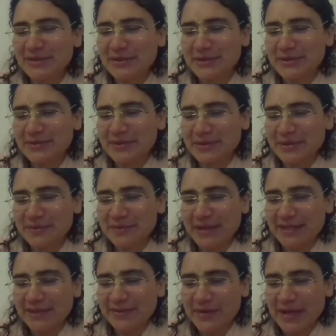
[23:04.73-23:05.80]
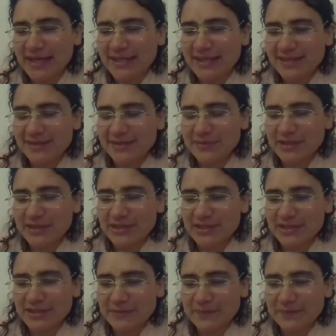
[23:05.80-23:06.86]
there are many ways in
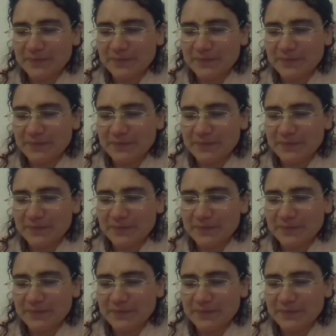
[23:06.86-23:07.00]
which